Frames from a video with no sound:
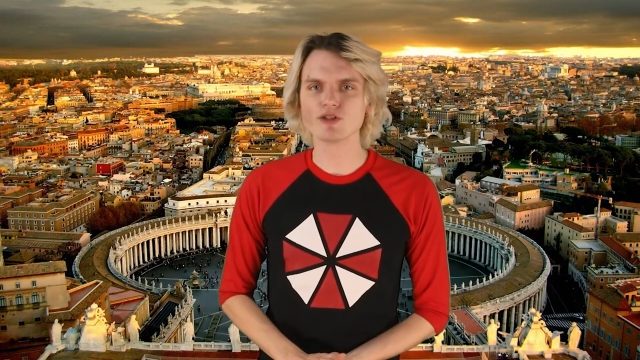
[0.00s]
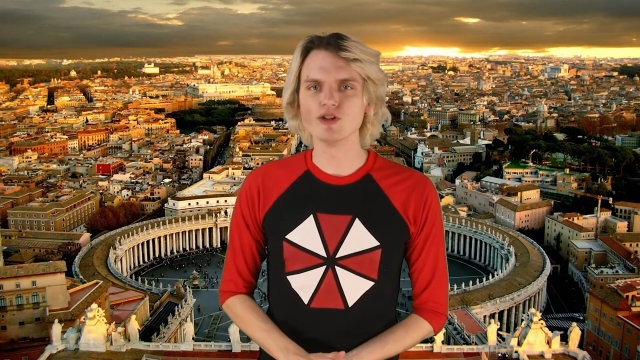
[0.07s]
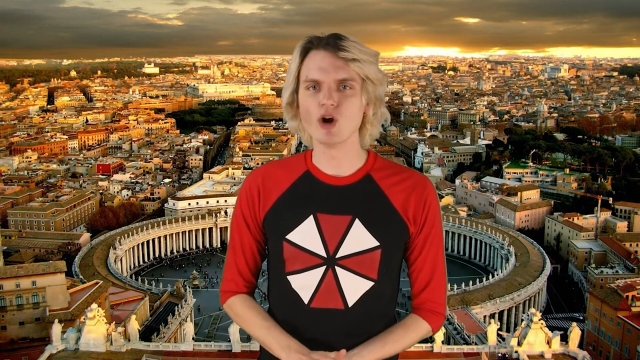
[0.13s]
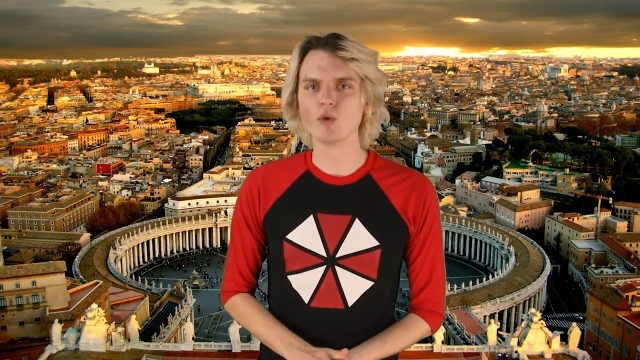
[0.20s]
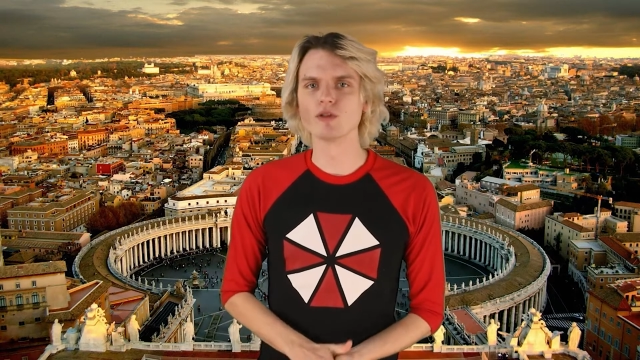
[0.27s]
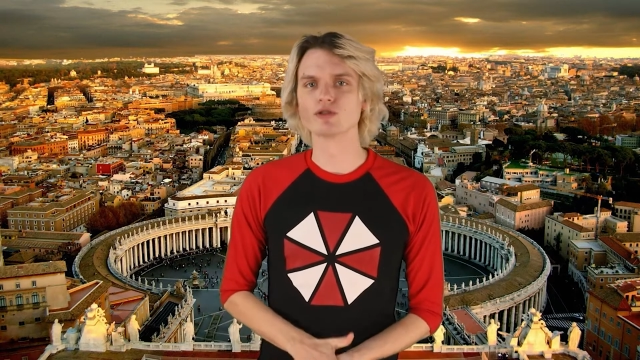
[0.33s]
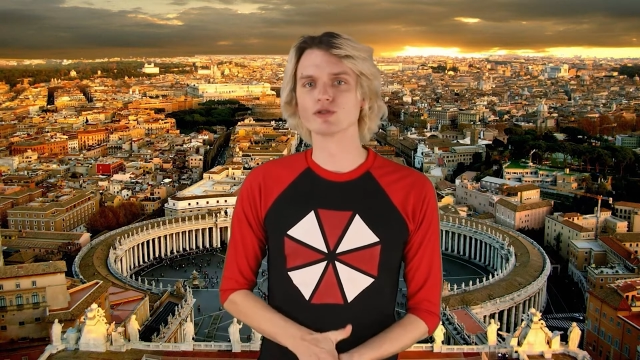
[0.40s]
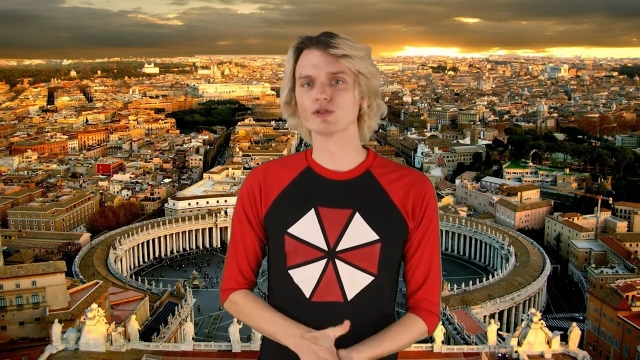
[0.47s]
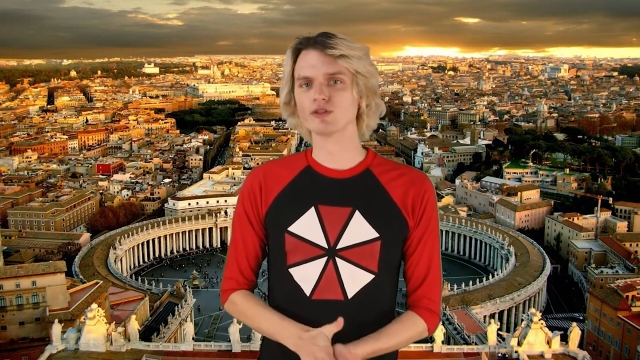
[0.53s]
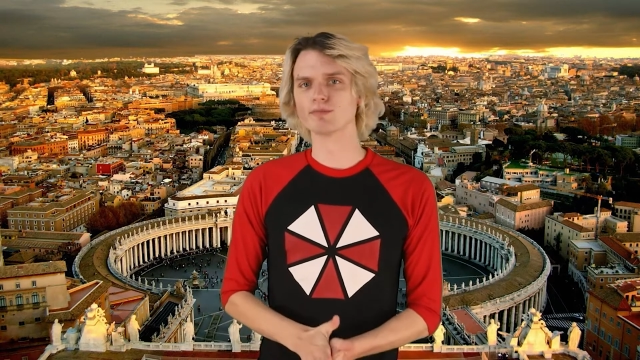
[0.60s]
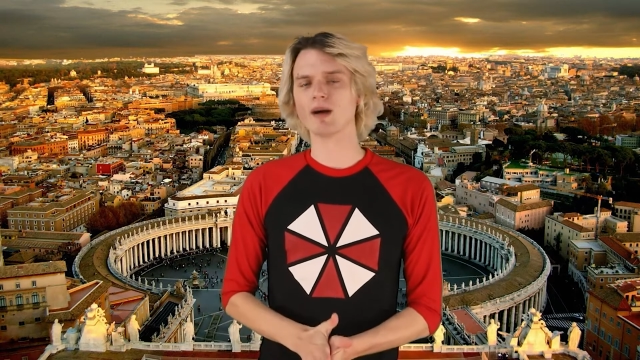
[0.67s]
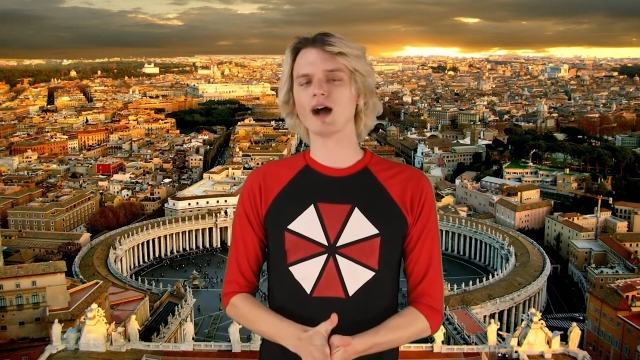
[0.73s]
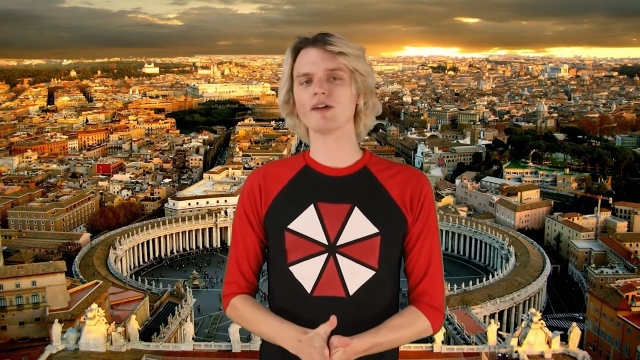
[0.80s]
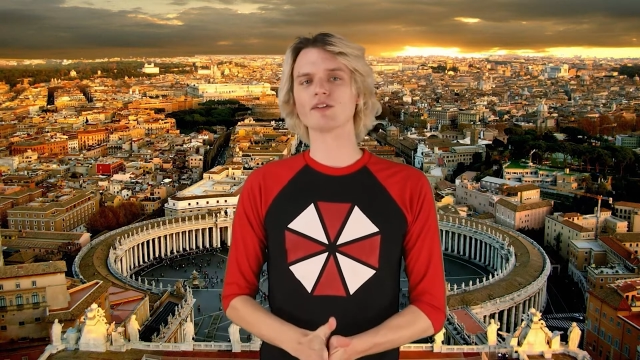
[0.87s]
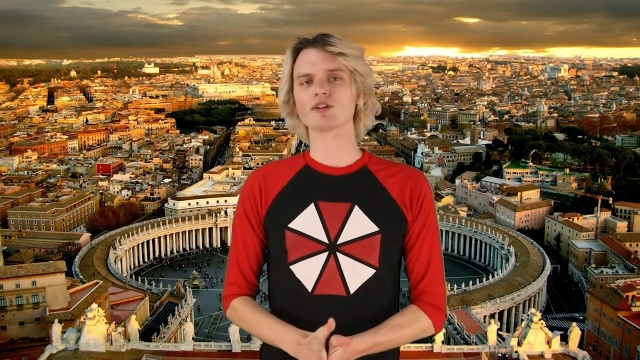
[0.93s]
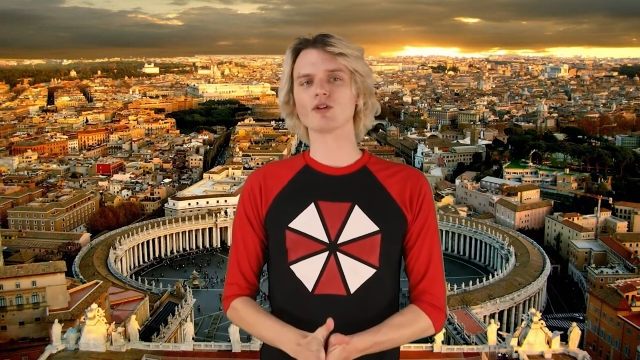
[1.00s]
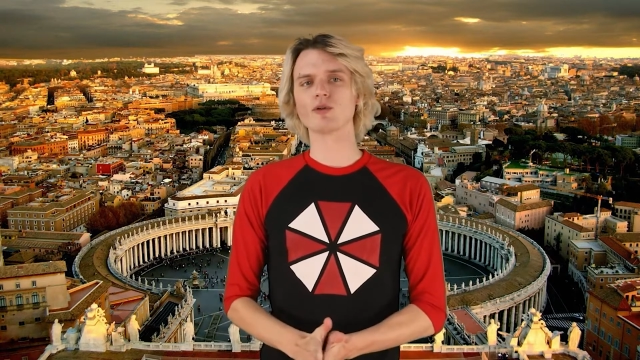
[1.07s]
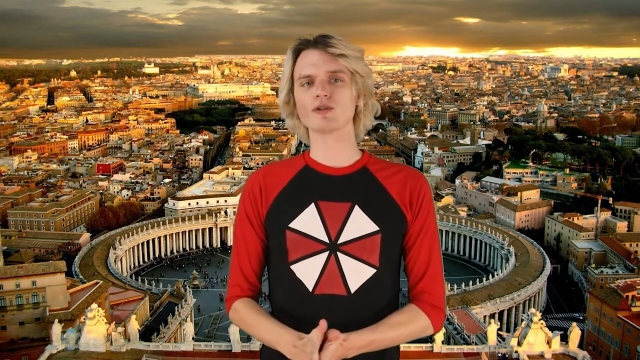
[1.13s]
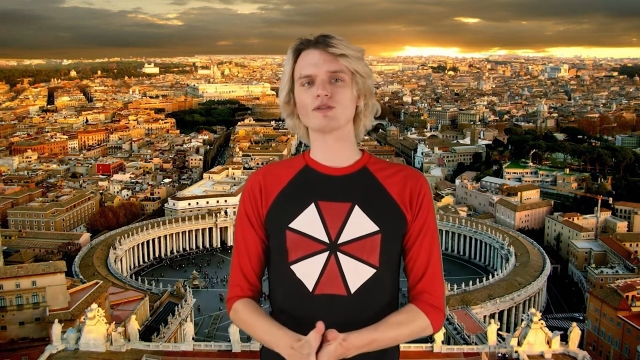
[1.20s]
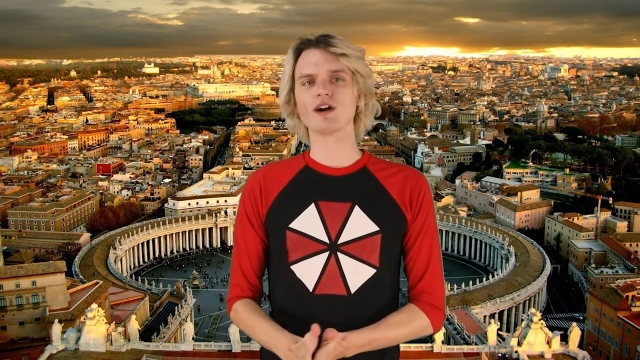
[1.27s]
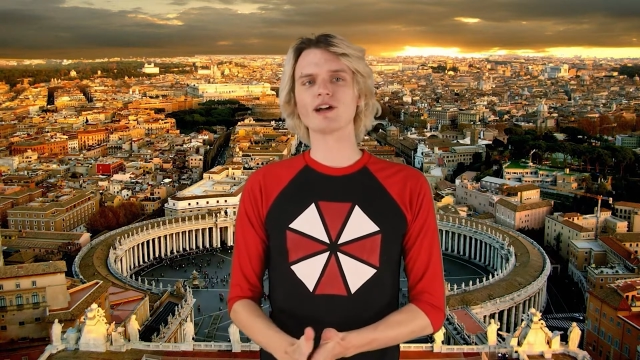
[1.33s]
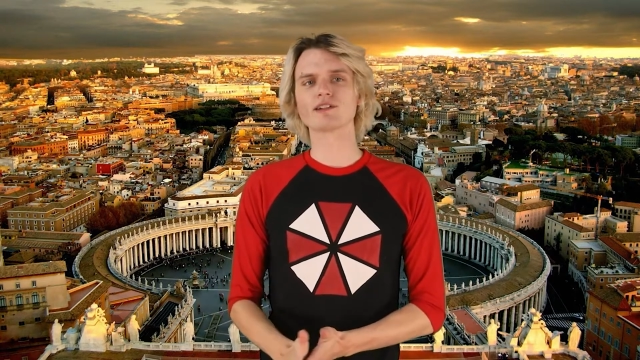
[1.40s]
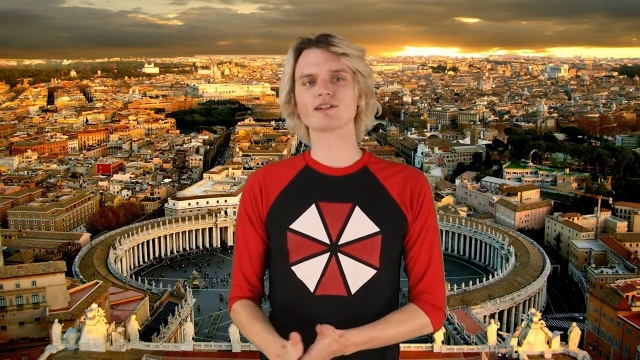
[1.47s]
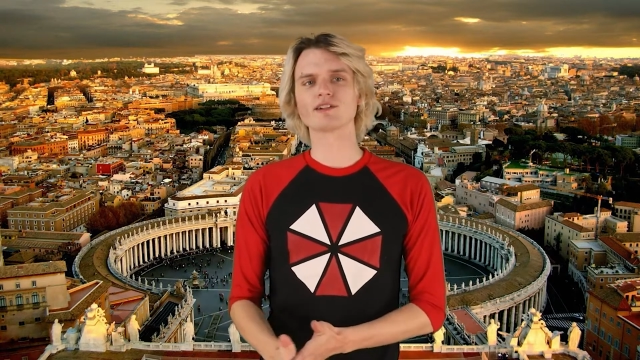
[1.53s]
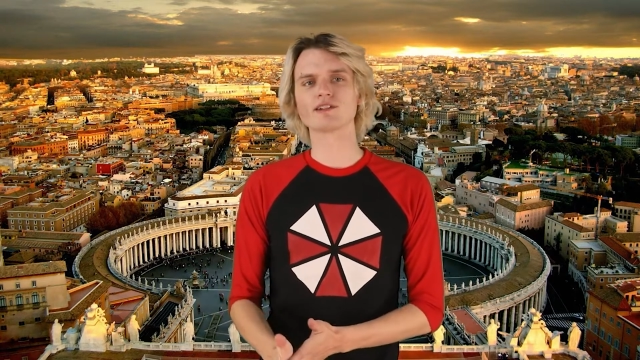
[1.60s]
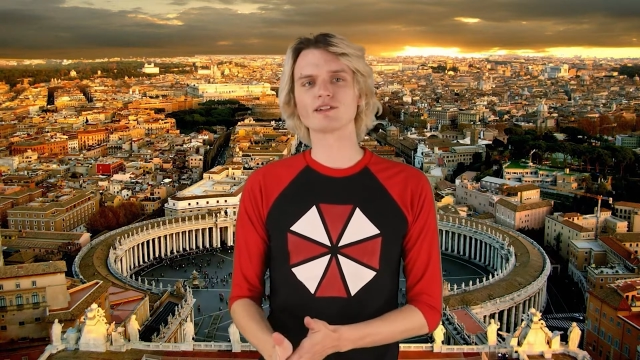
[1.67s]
know the truth behind the Chronovisor